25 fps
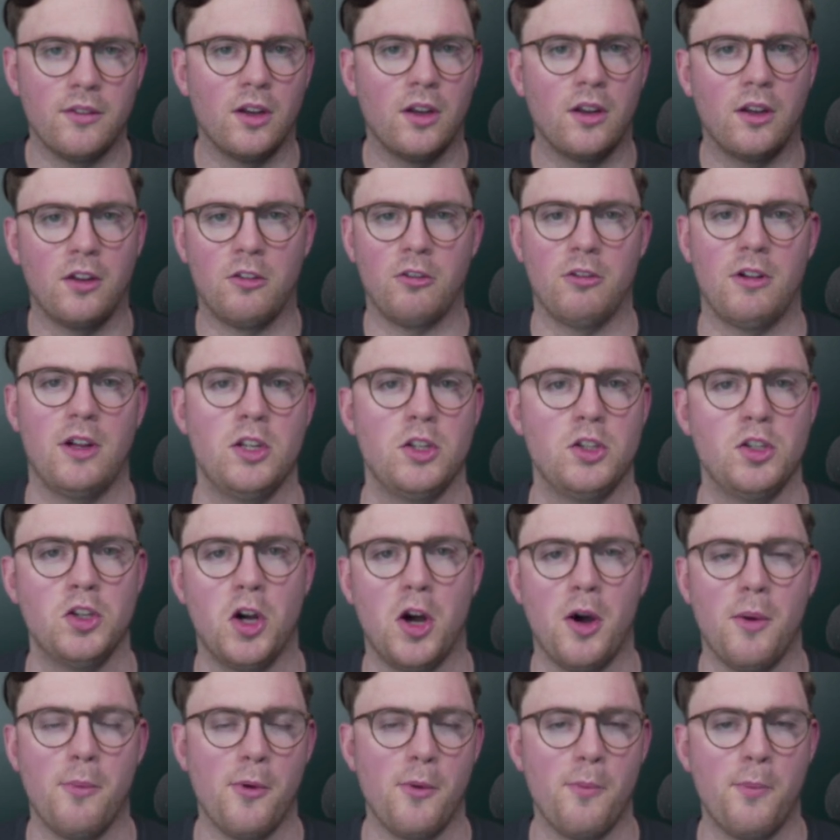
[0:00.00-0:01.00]
done a great
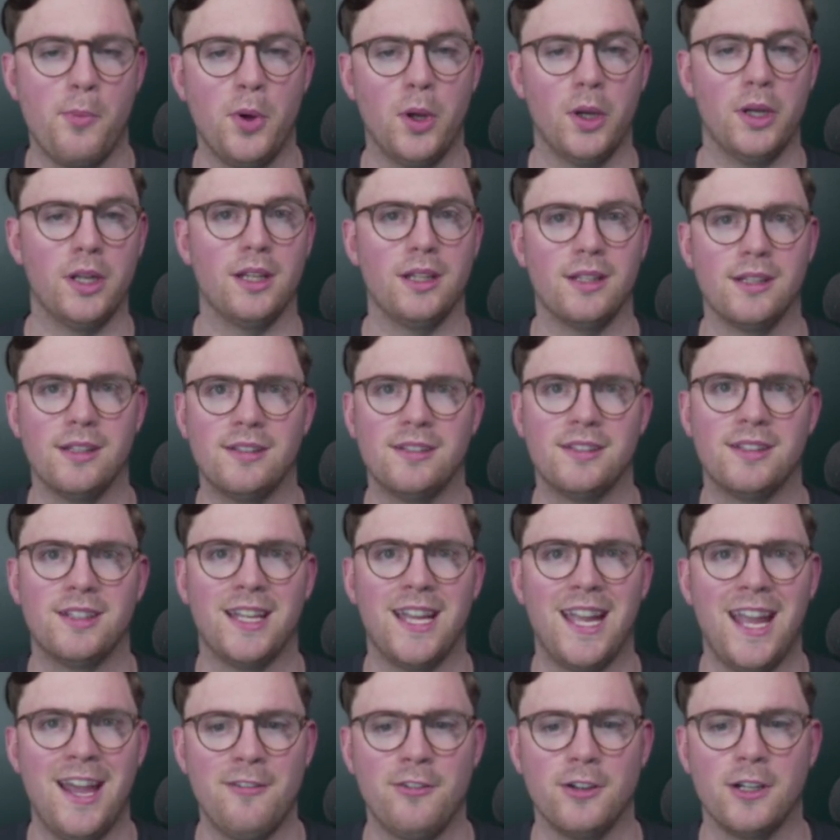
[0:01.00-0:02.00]
job of putting this
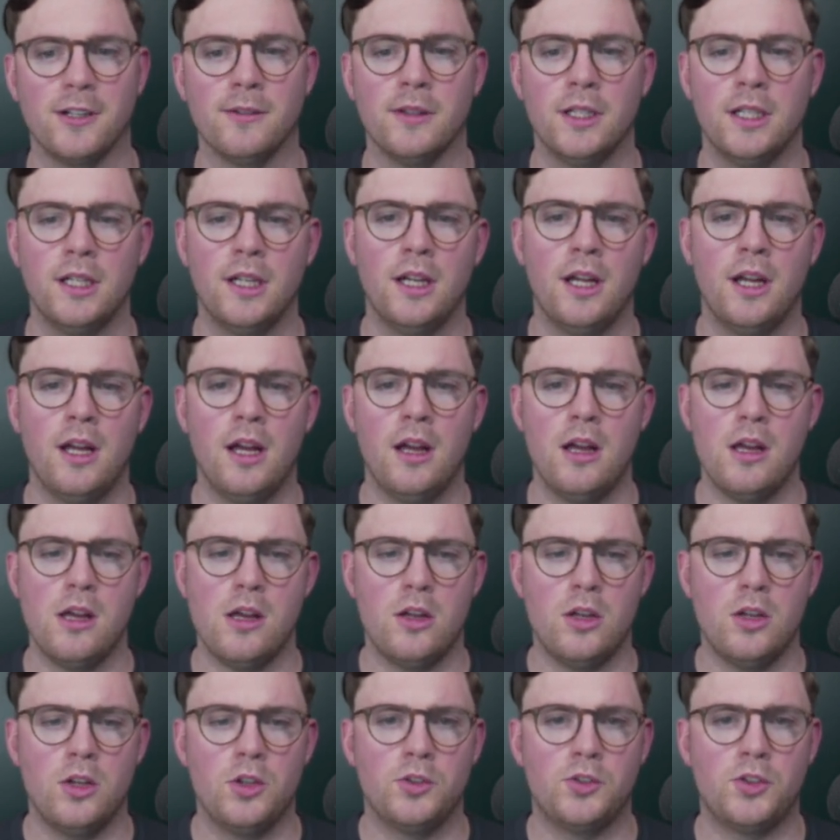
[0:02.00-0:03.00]
together.
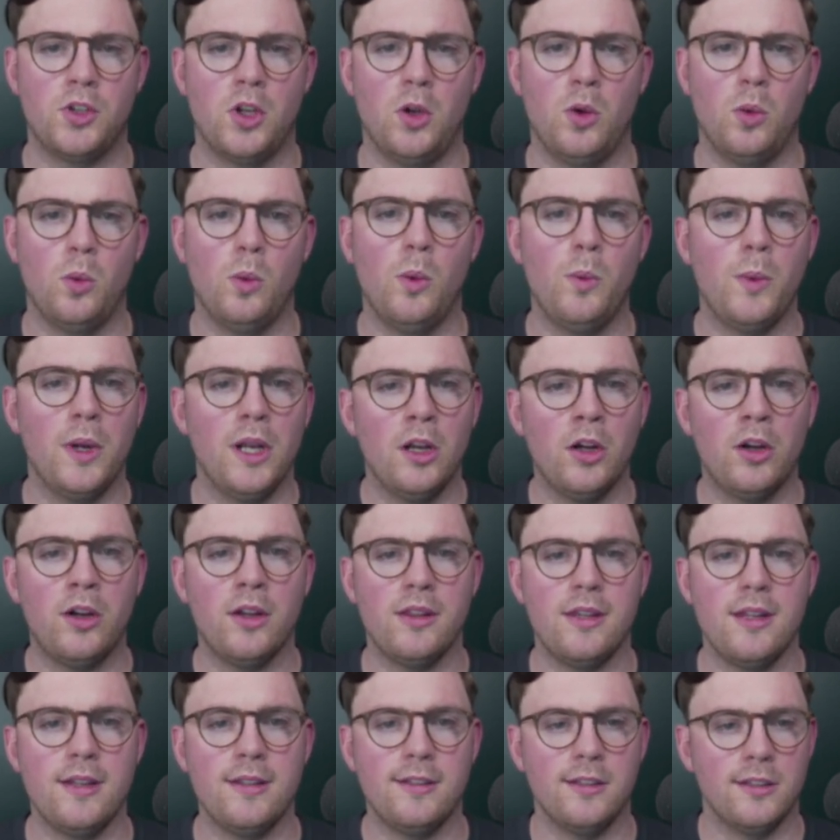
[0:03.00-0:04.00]
So when we look
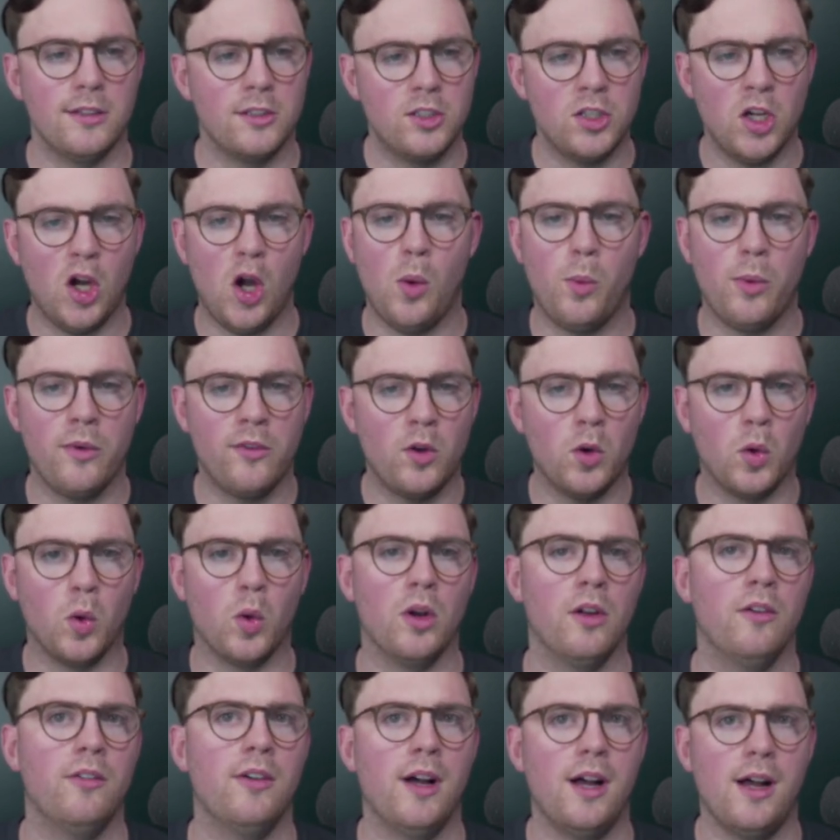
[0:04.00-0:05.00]
at this, at the top, we've got
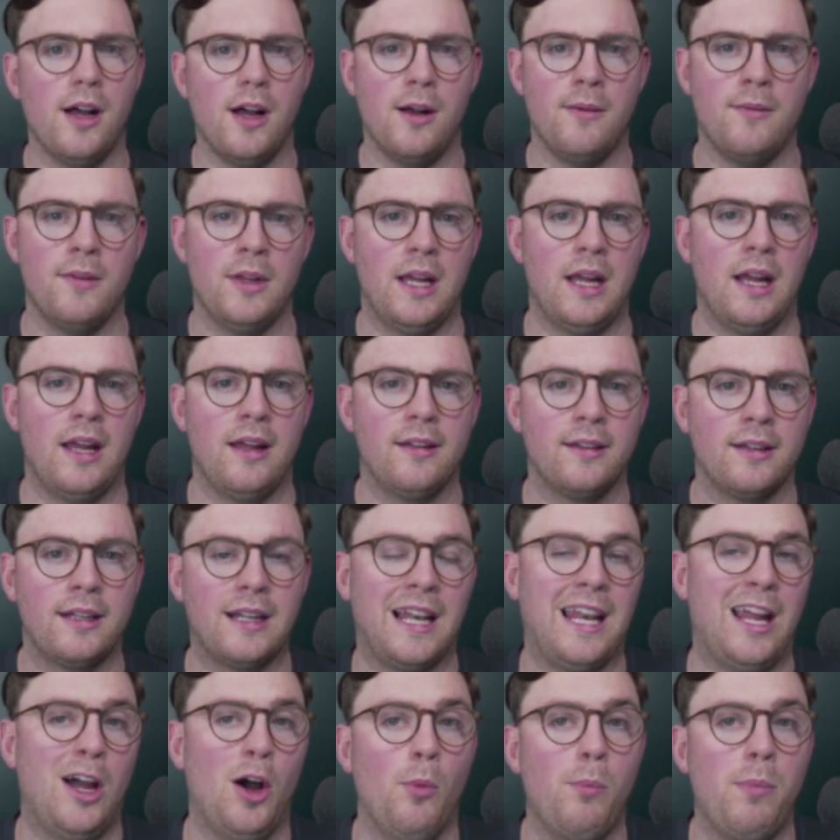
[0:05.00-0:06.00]
all of our
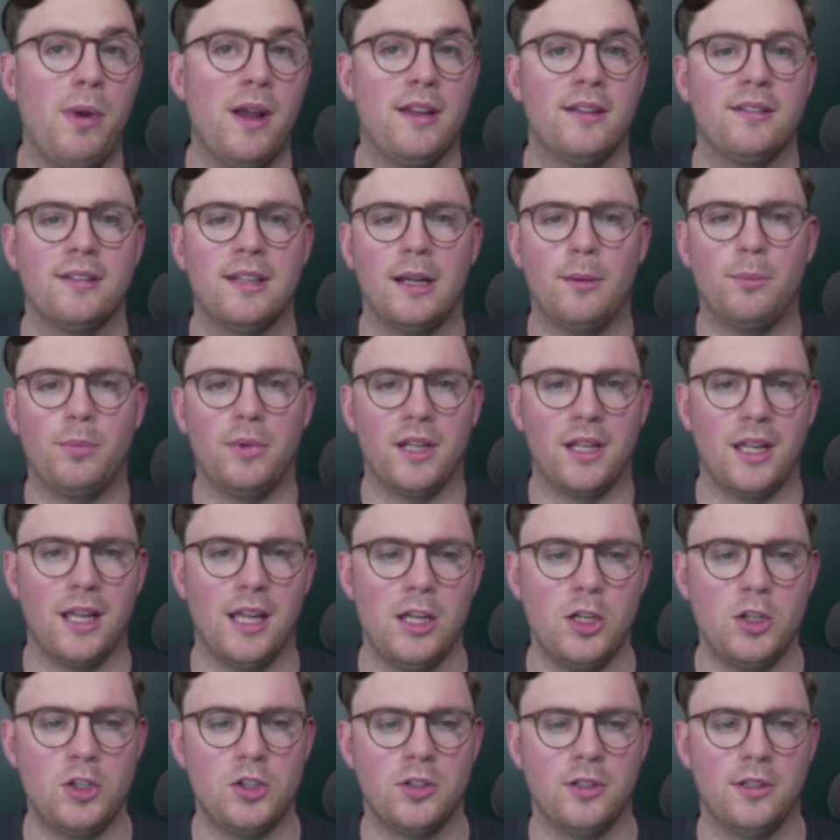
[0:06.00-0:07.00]
cloud-based
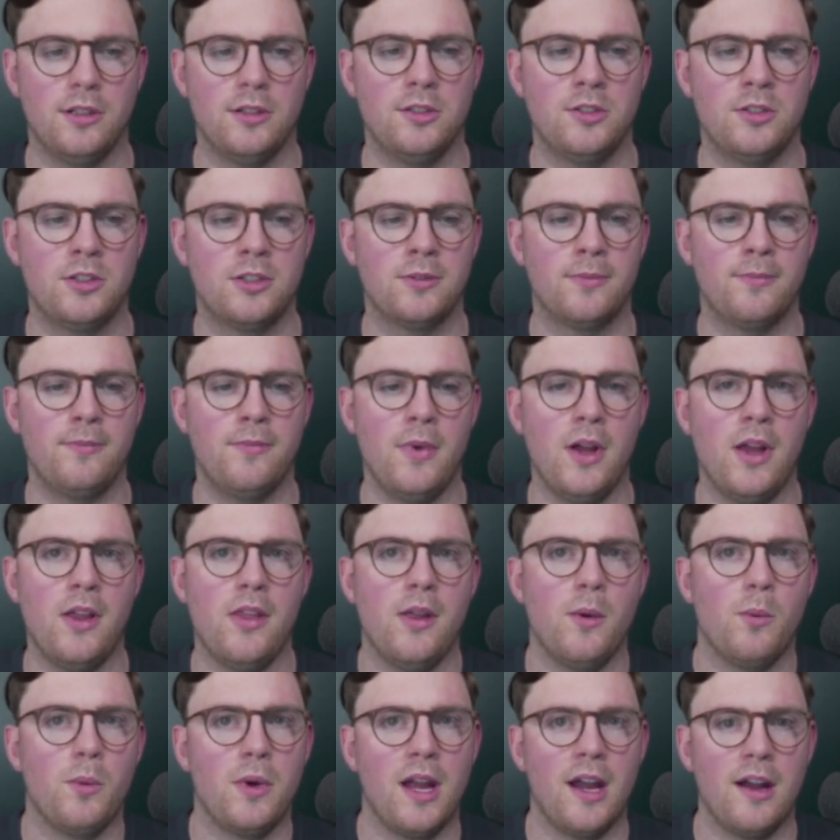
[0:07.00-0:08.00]
applications, and
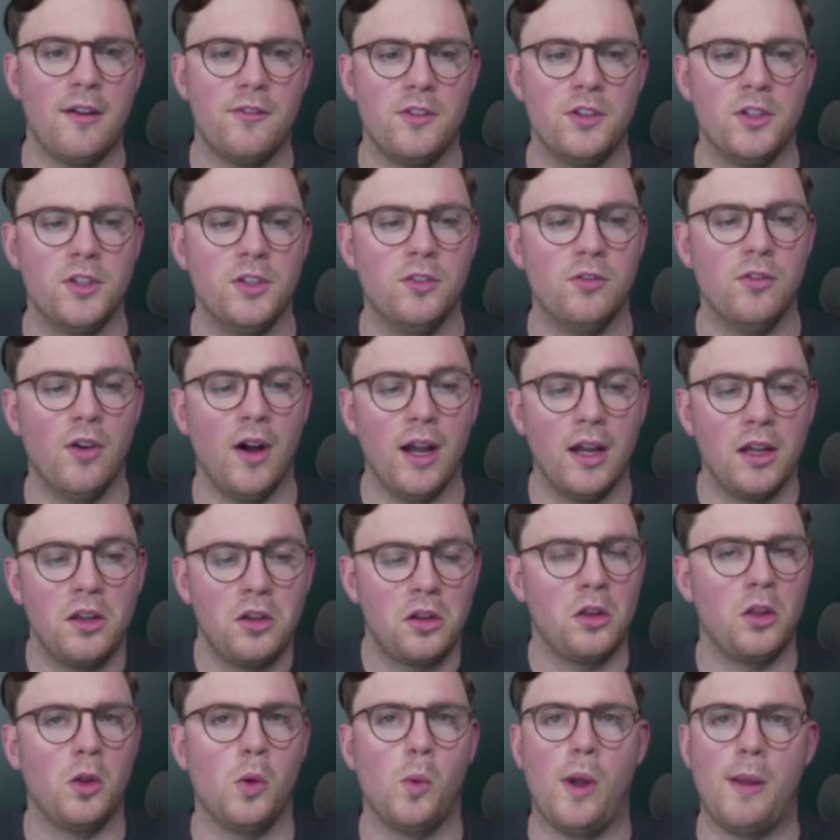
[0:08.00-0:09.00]
then we have the
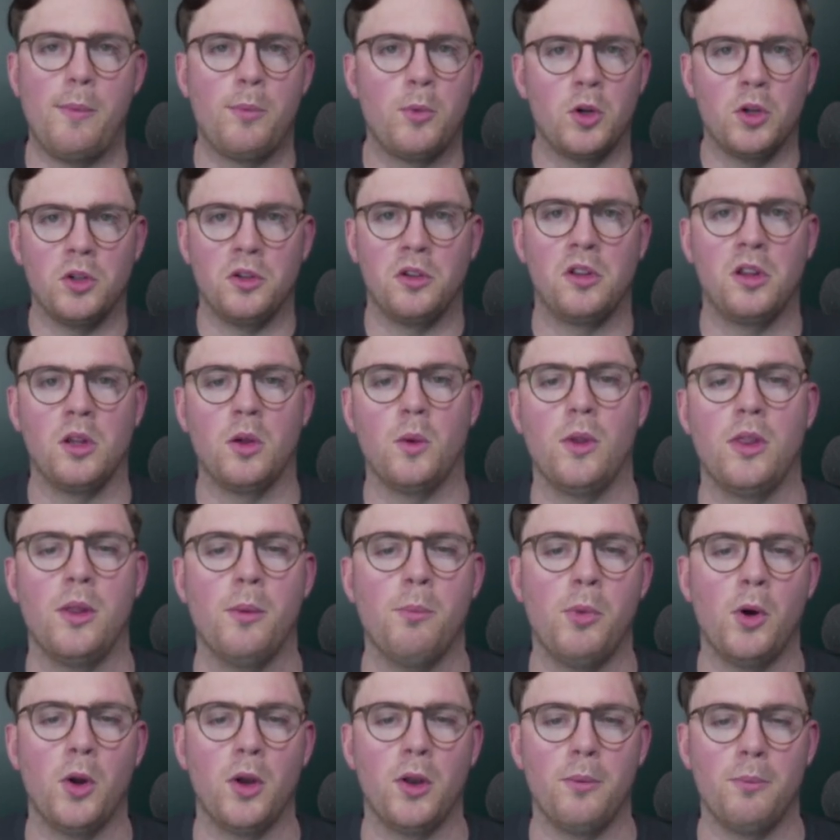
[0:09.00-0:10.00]
device and the web console at the
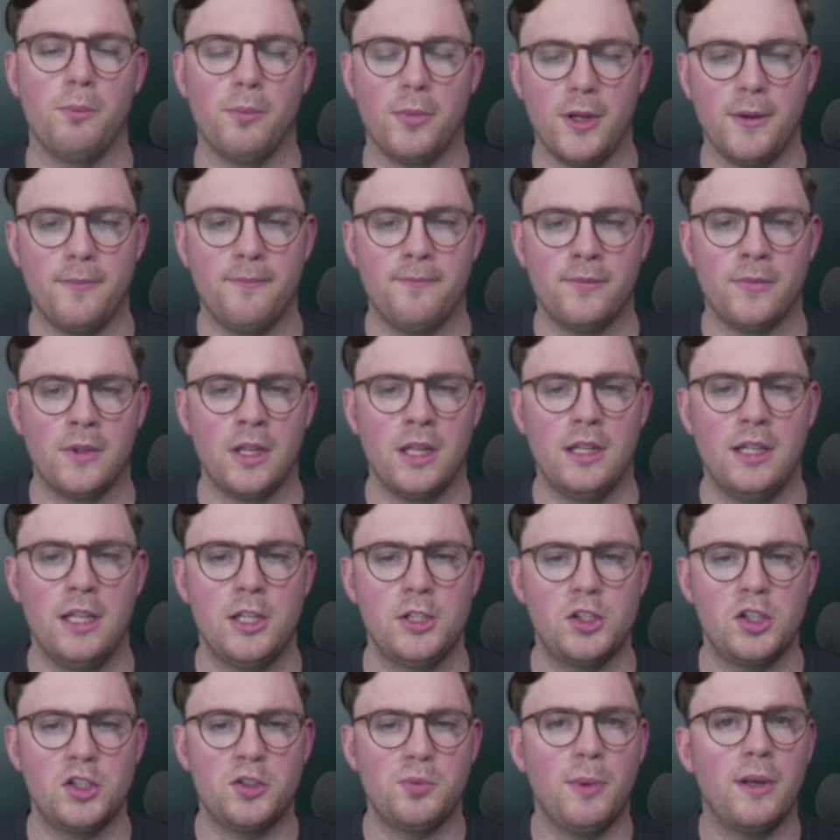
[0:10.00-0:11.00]
bottom. But
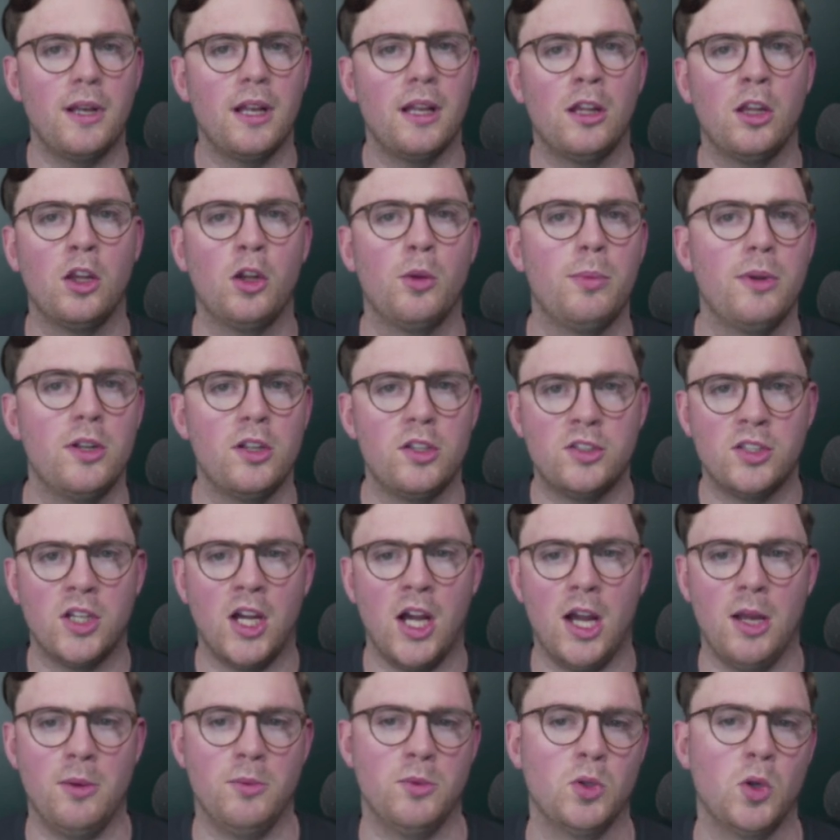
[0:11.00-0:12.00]
let's just spend a little bit of
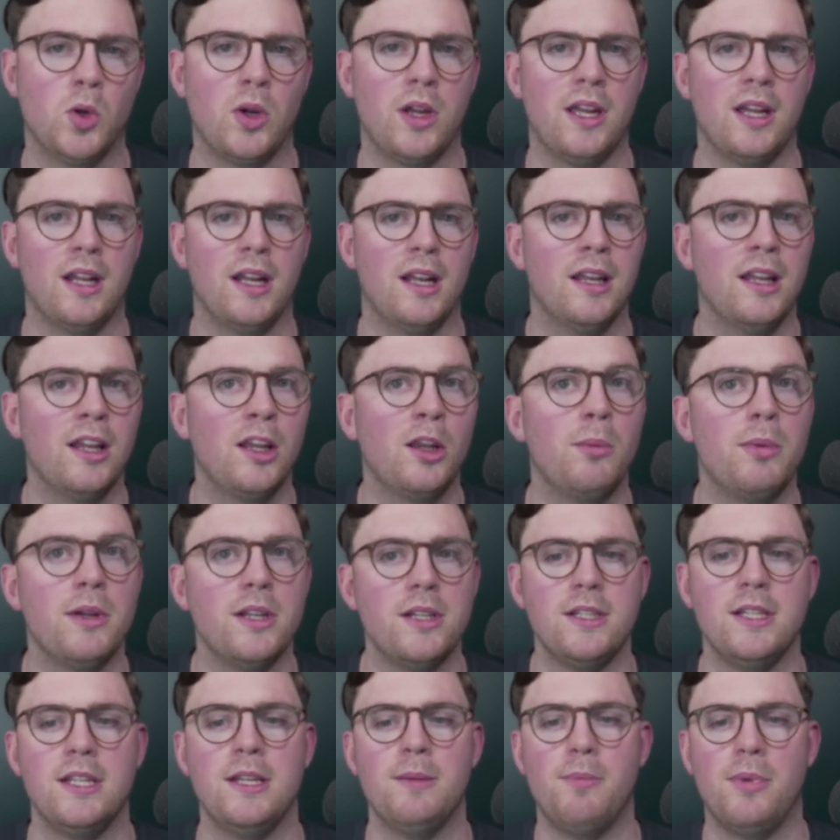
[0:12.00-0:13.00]
time talking a little
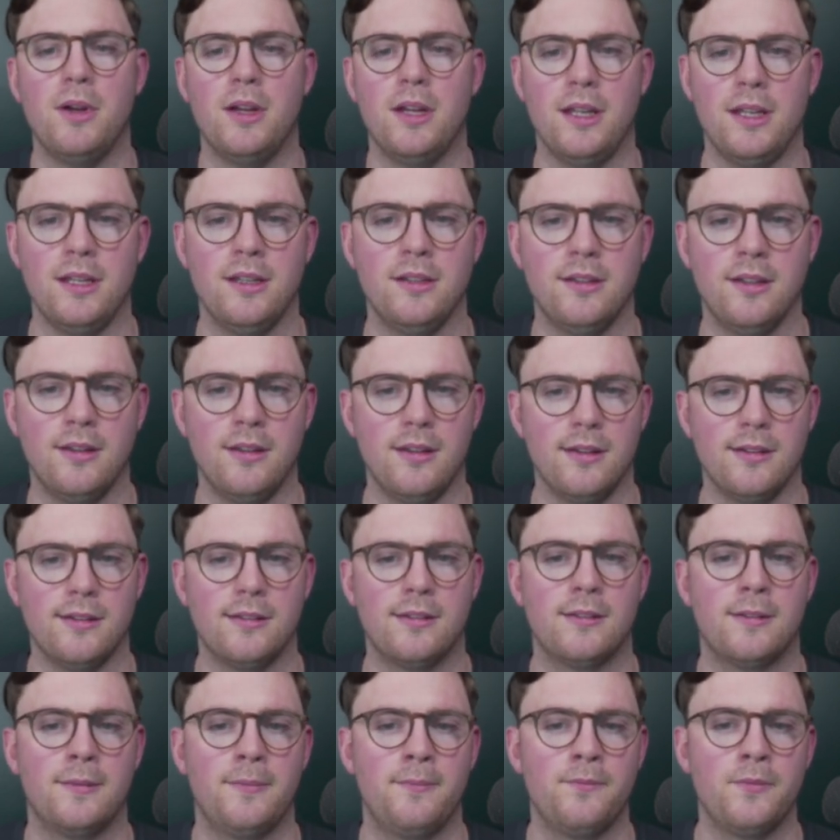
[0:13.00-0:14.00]
bit deeper into
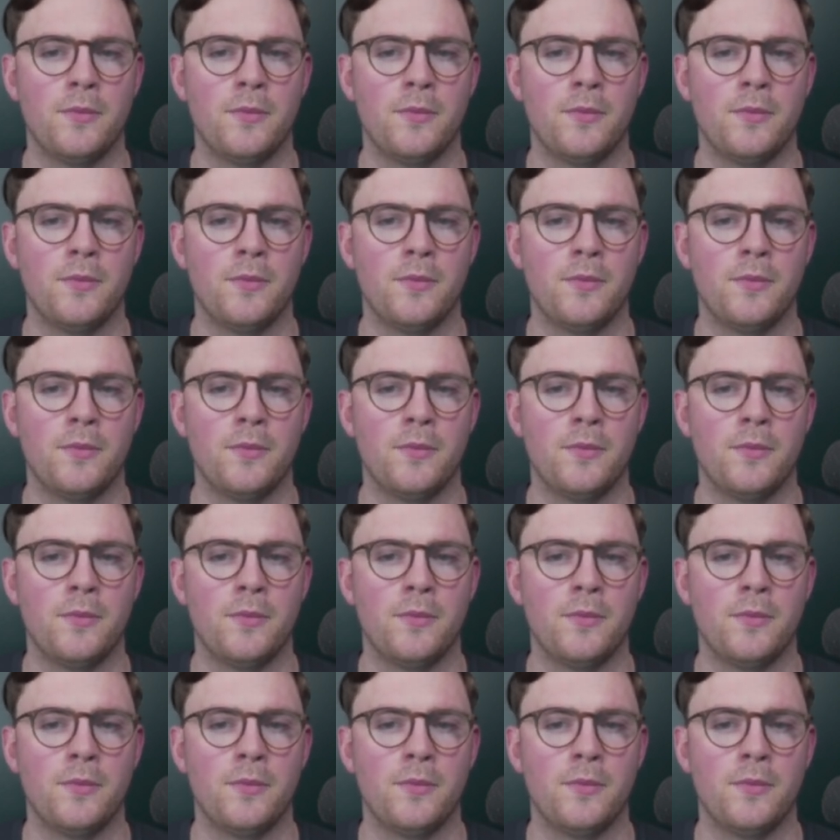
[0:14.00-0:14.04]
this.